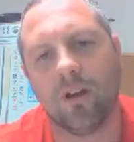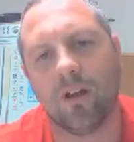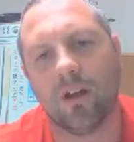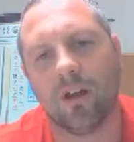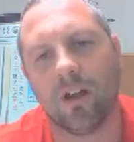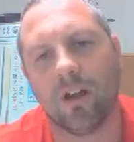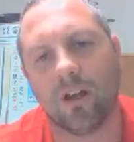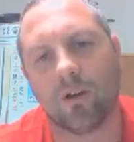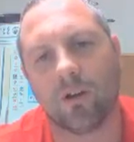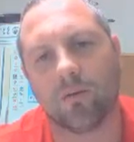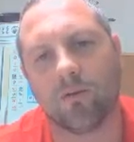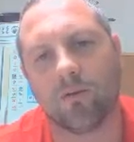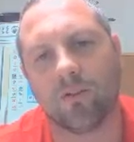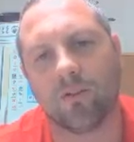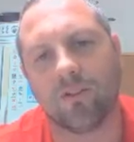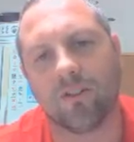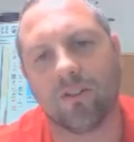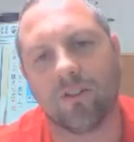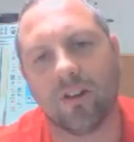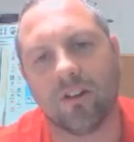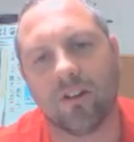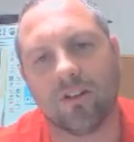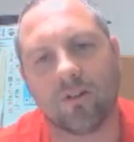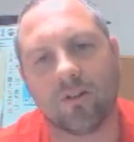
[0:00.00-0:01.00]
equals
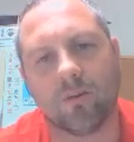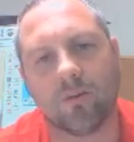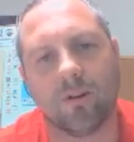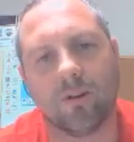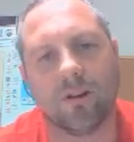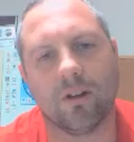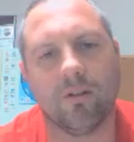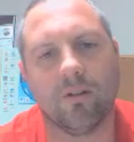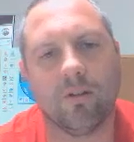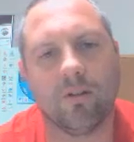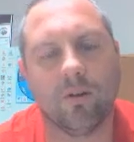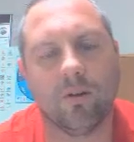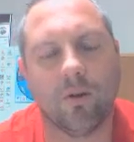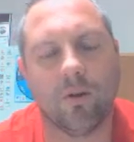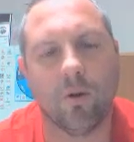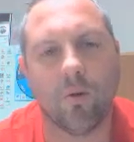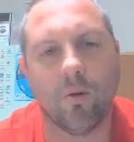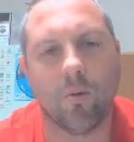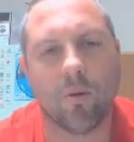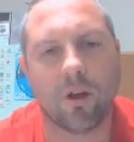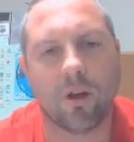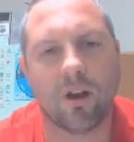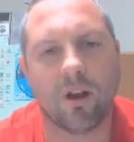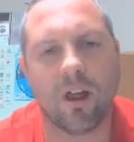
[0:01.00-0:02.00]
C squared.
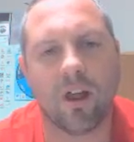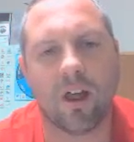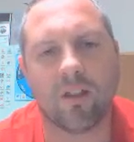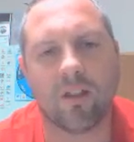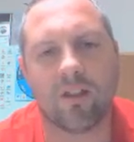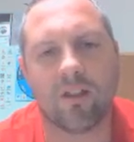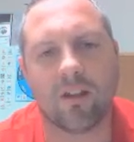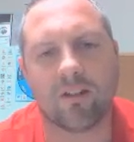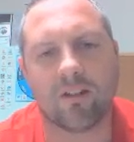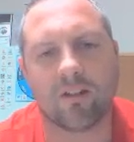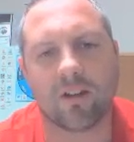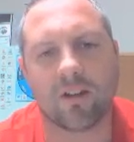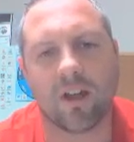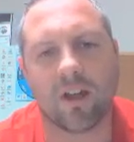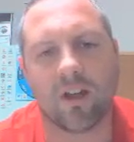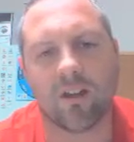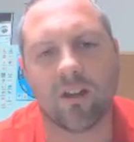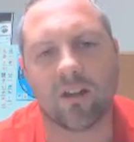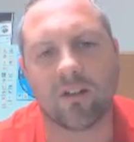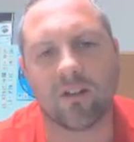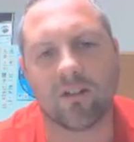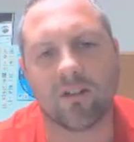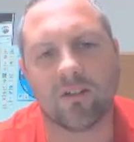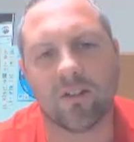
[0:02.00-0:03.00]
We're going to add that
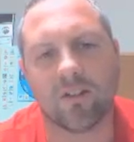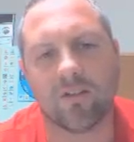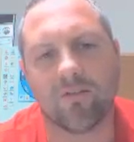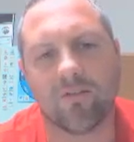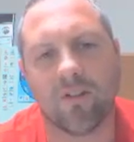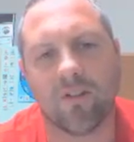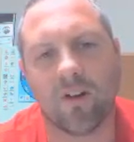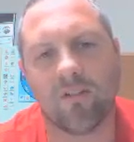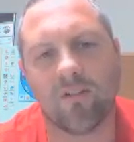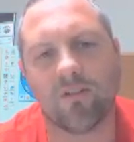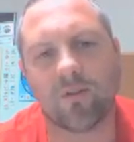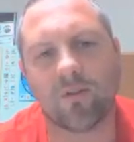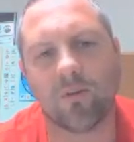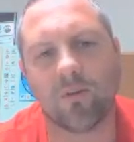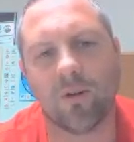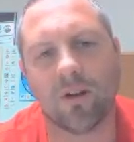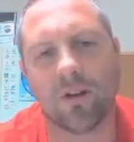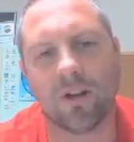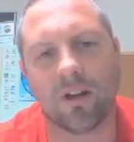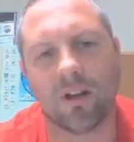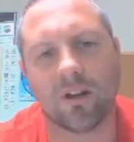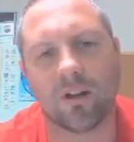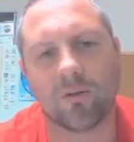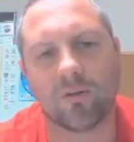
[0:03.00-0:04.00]
together. So 5
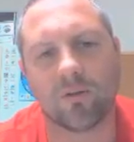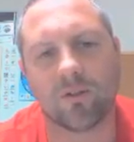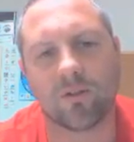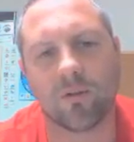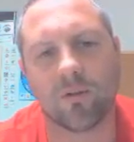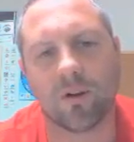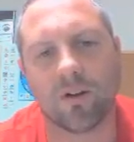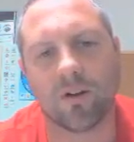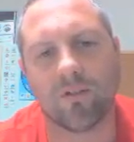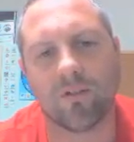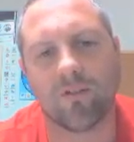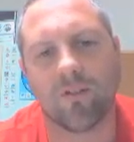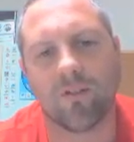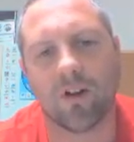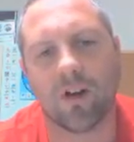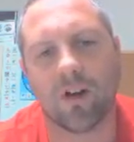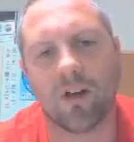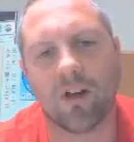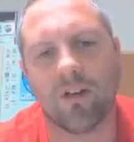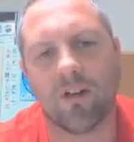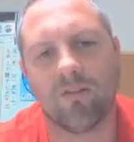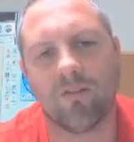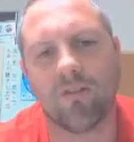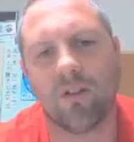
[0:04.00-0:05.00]
squared equals
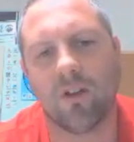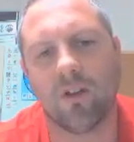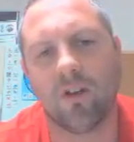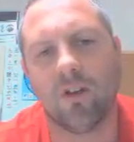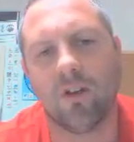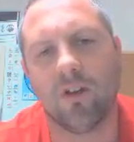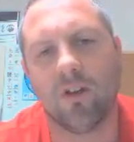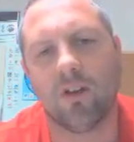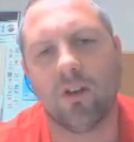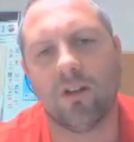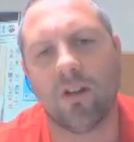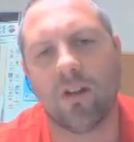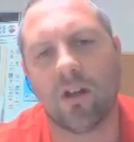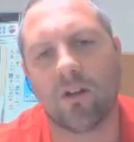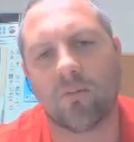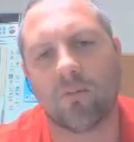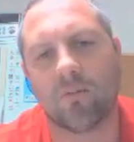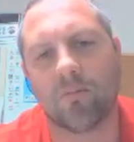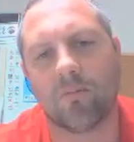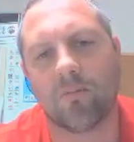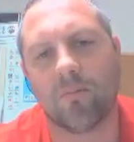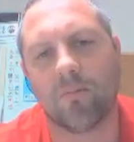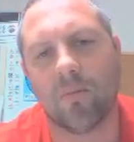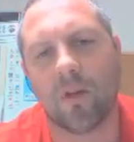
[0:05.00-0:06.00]
25.
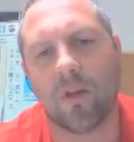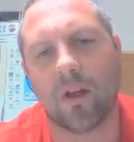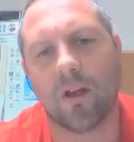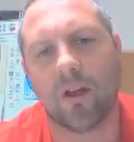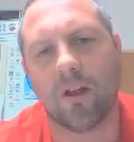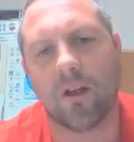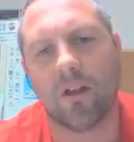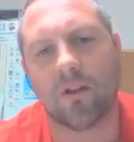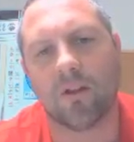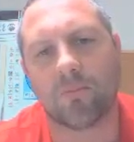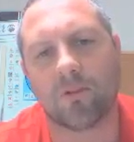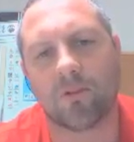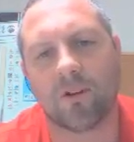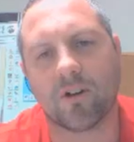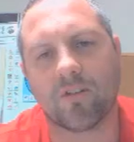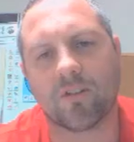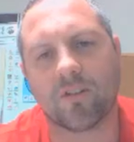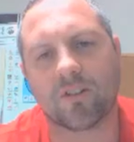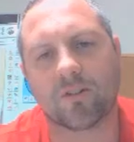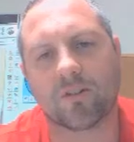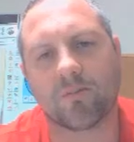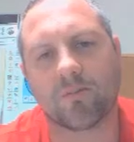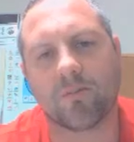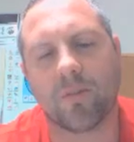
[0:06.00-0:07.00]
Now, in the
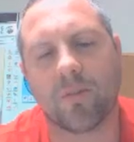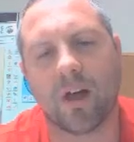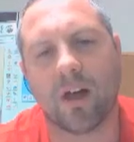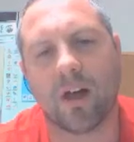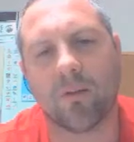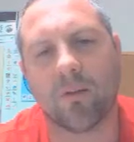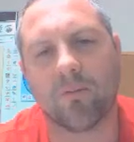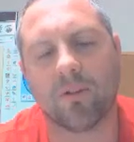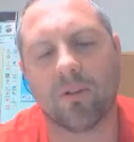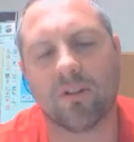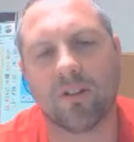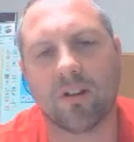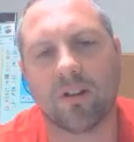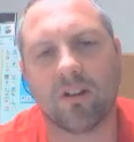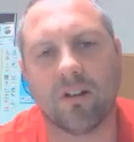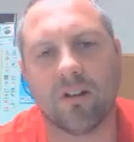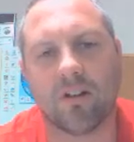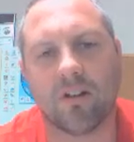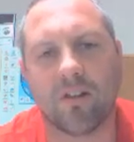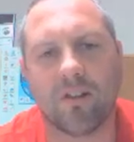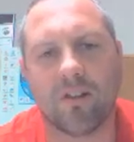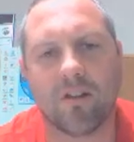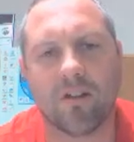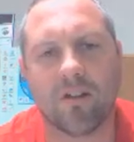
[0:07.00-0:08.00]
previous part we said
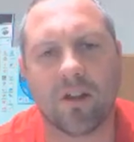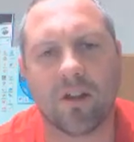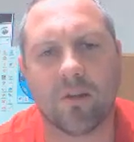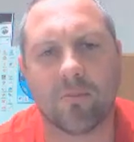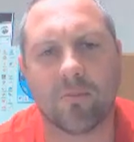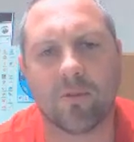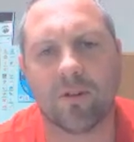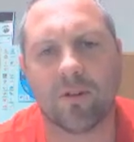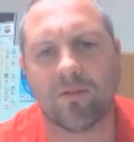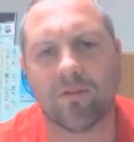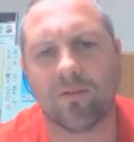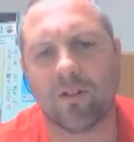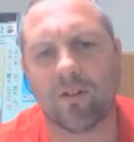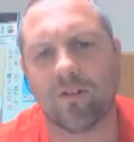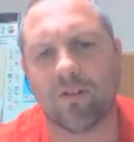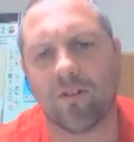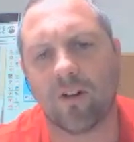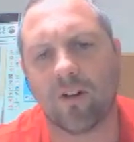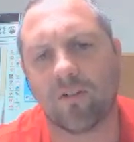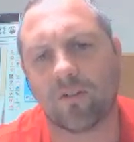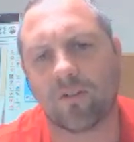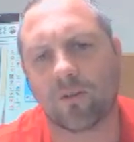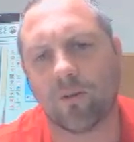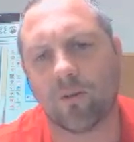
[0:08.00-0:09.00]

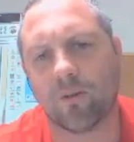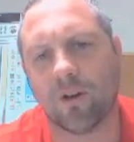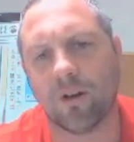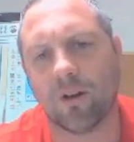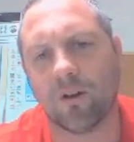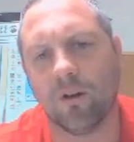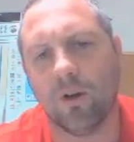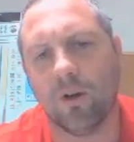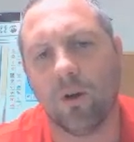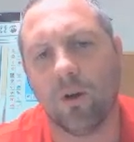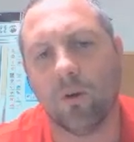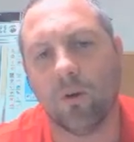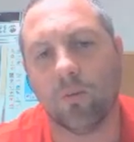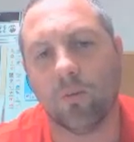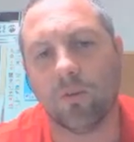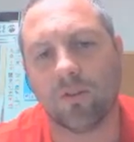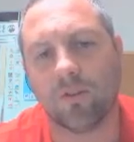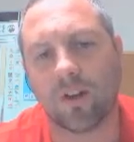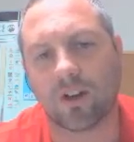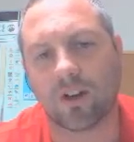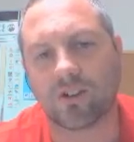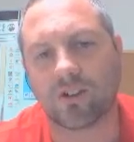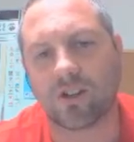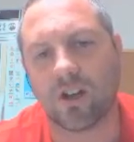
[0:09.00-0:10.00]
13.45 squared was
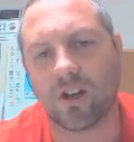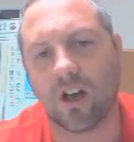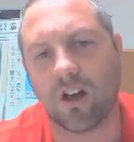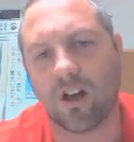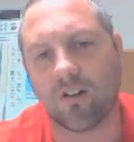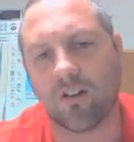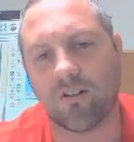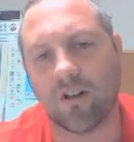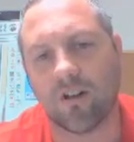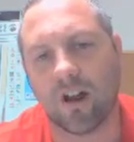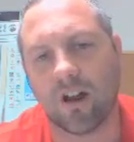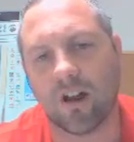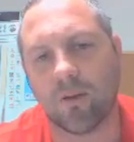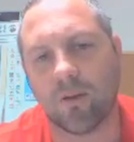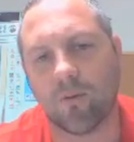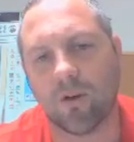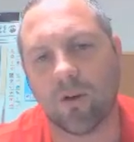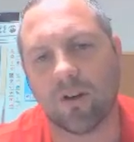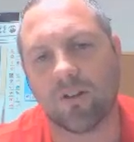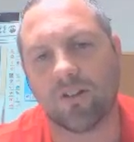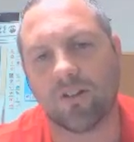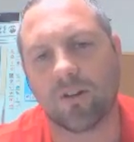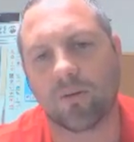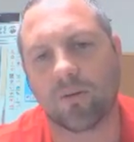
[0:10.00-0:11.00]
actually
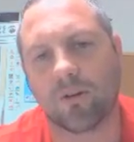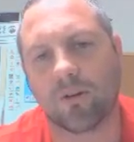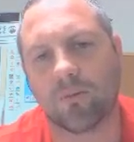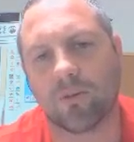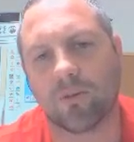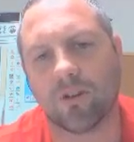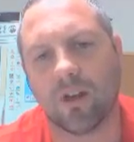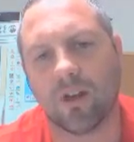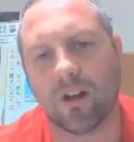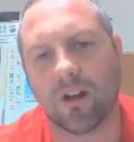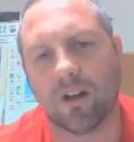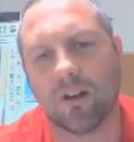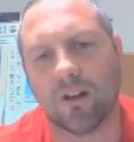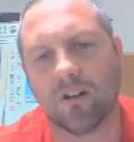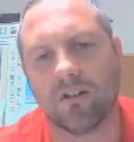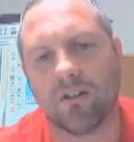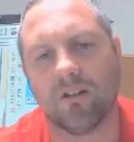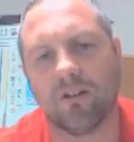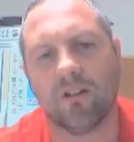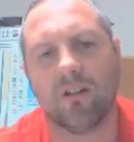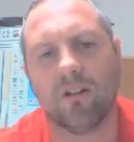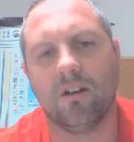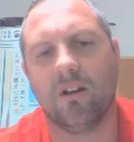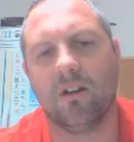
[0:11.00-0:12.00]
181. So we're going to put that in
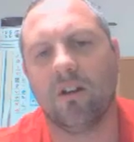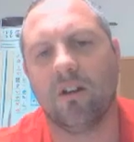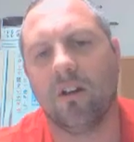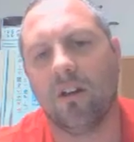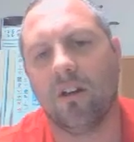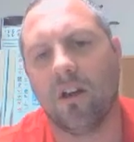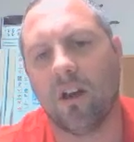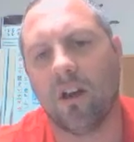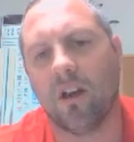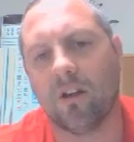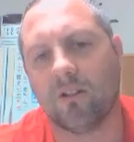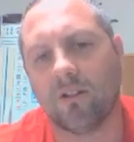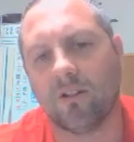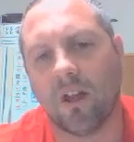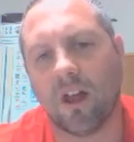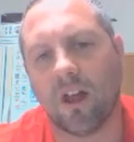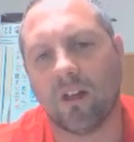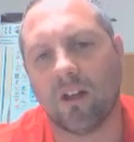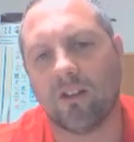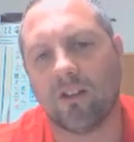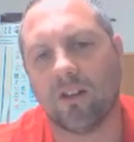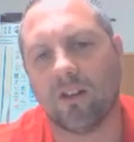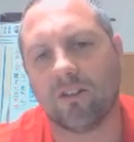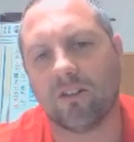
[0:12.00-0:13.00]
and
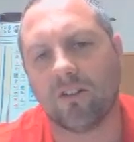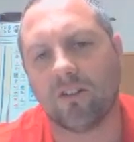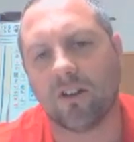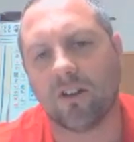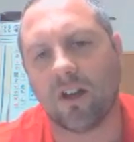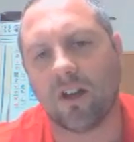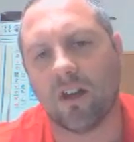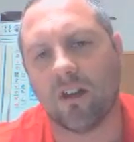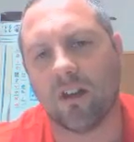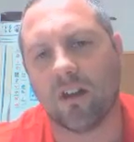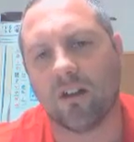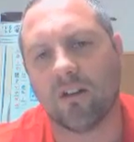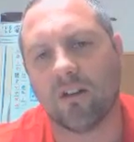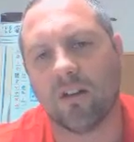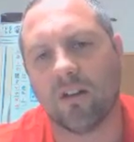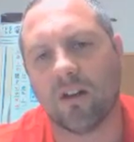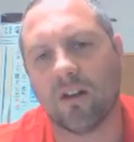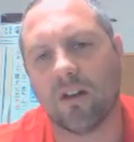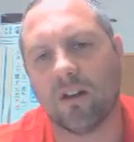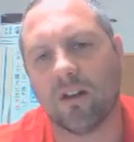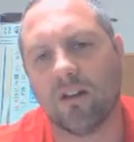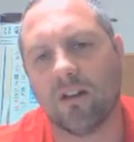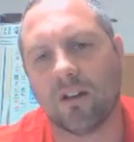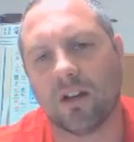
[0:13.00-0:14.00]
add those together,
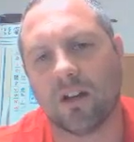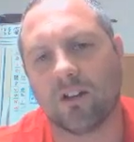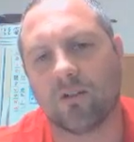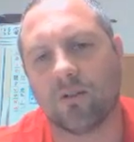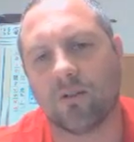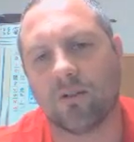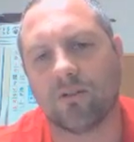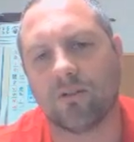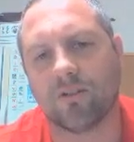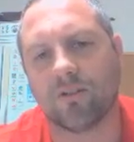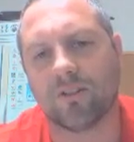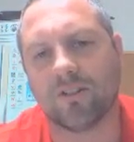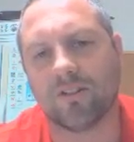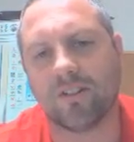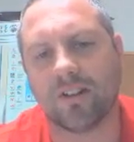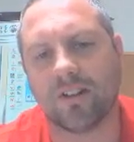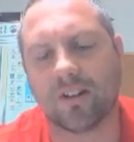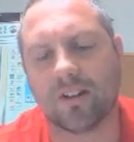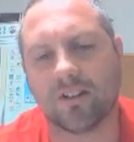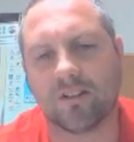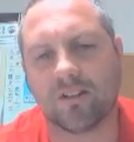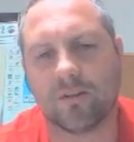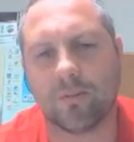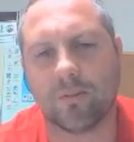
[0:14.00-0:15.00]
and you get
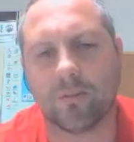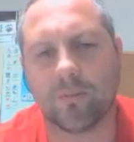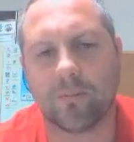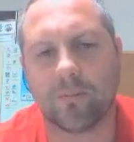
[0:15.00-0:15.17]
206.